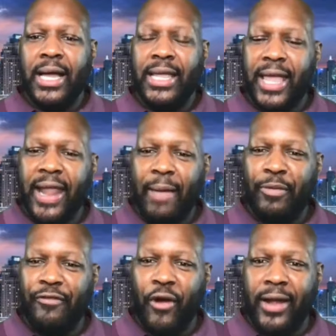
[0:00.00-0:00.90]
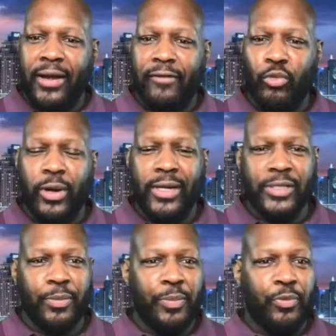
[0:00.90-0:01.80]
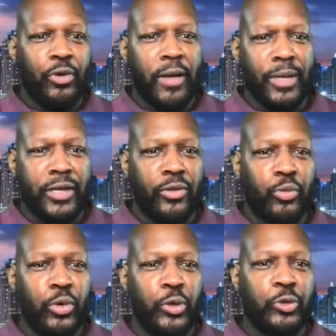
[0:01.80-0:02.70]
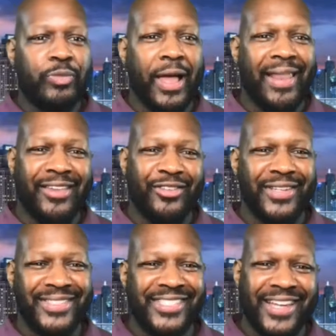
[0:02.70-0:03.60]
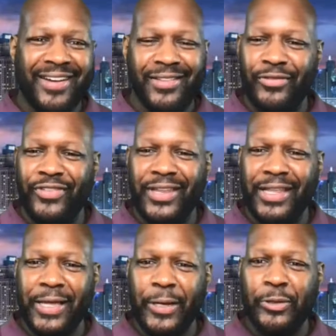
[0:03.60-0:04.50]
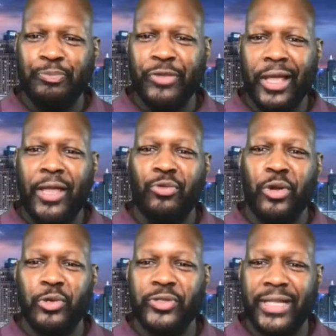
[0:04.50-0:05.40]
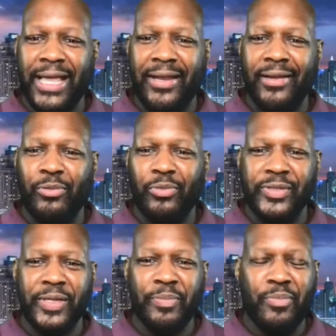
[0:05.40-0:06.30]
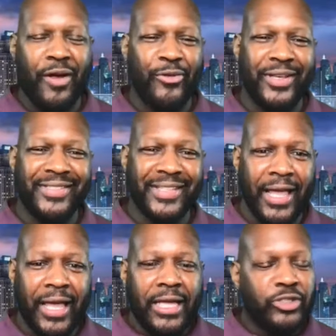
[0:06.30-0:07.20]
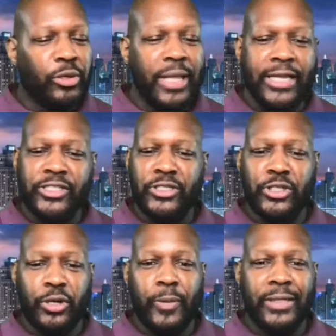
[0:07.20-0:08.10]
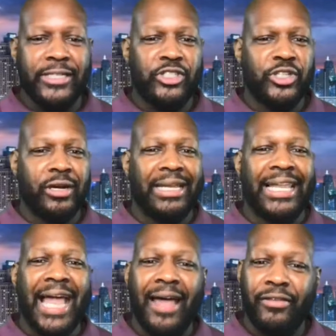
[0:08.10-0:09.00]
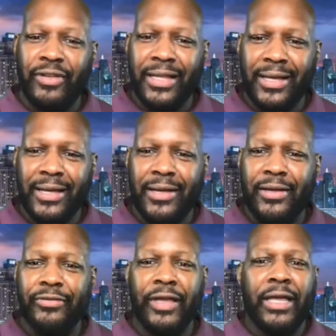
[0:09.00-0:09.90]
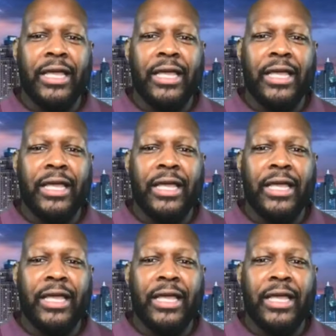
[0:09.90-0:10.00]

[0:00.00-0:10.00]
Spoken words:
Again, happy Friday, everyone. I see people coming in the room. I'd like you to share the video. Hey, Rose Lady. What's up, Maurice? So, ladies and gentlemen, let's share a lot of love